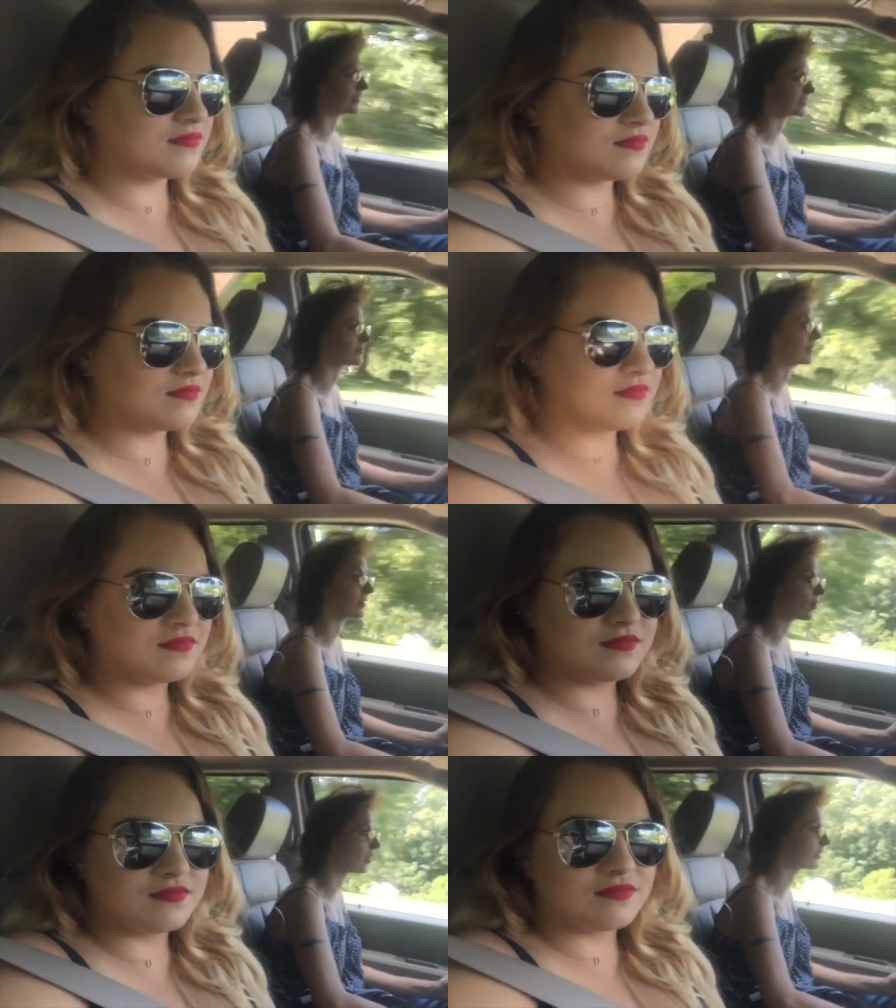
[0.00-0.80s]
crazy
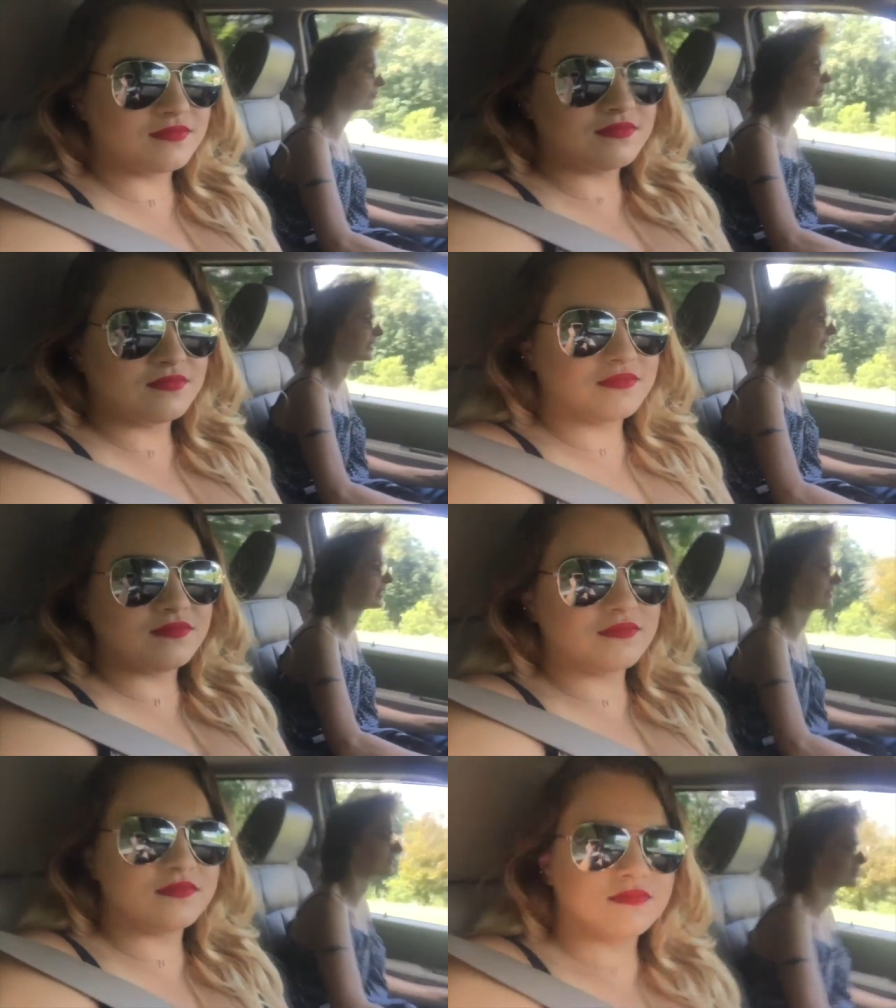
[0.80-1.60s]
spending all your money
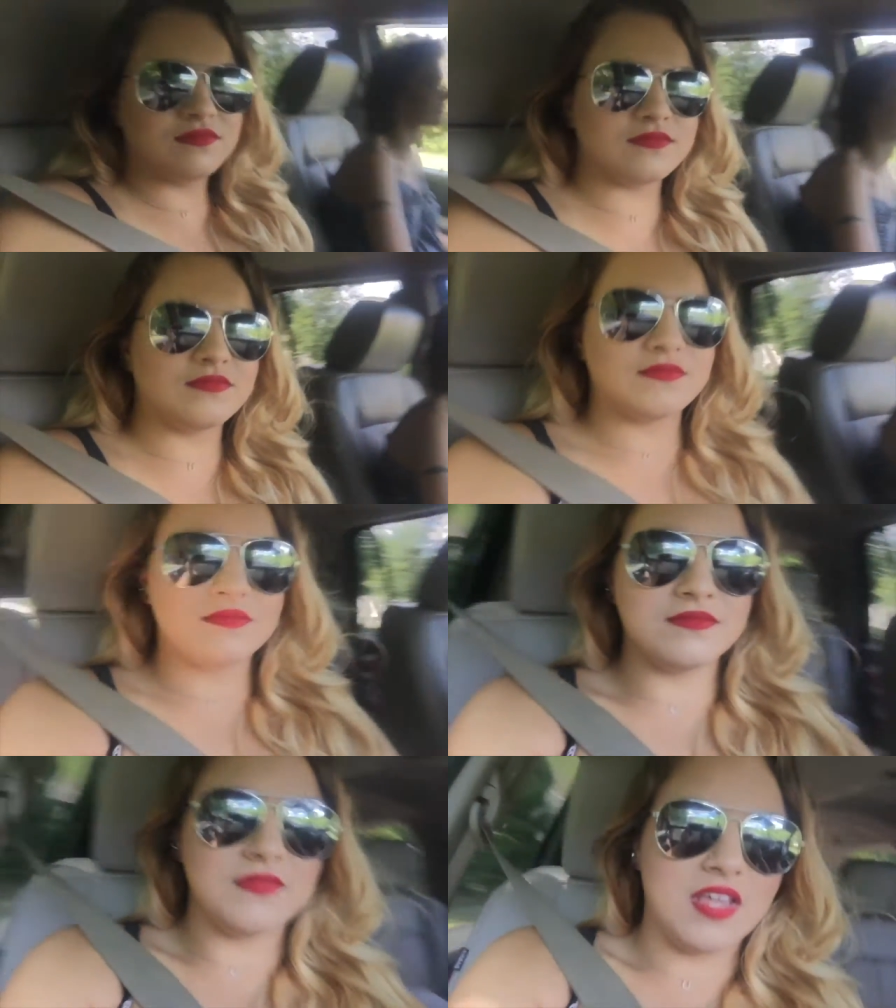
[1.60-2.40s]
on it. It's just one
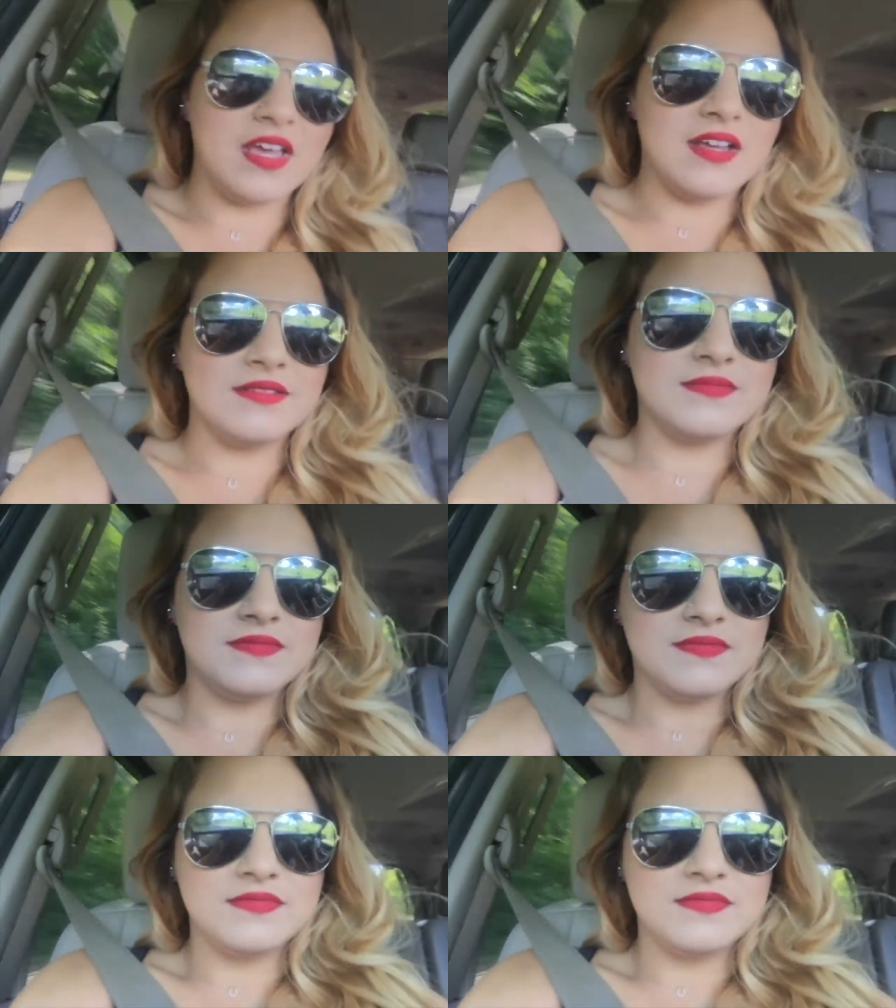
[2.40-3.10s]
little yeah. spree.